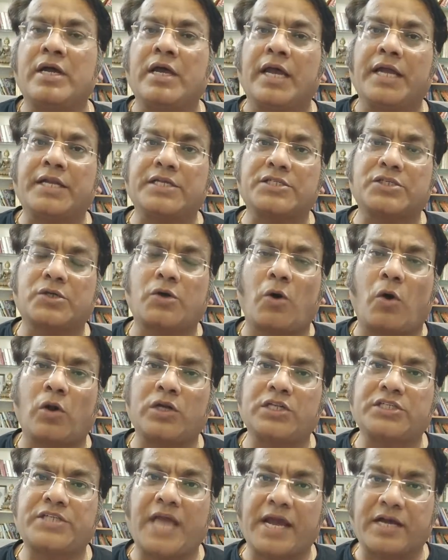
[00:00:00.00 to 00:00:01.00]
It is
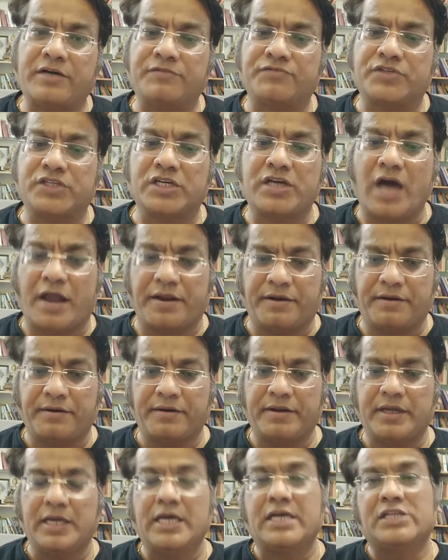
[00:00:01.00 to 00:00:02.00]
called Chekhov's gun.
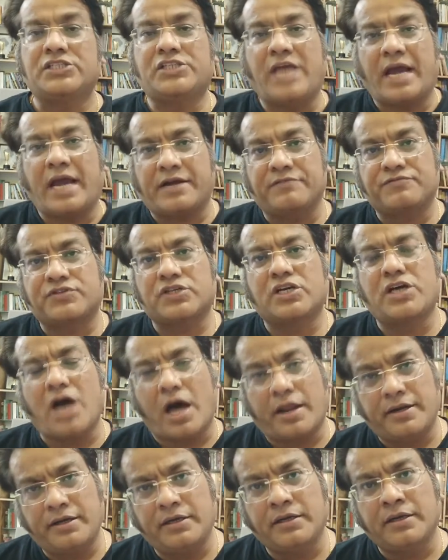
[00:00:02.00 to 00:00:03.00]
Chekhov's
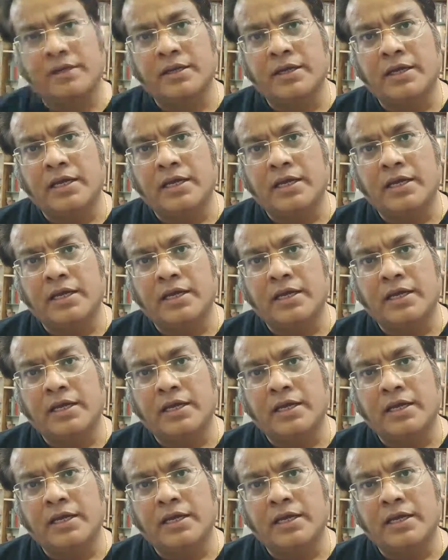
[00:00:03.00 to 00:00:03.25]
gun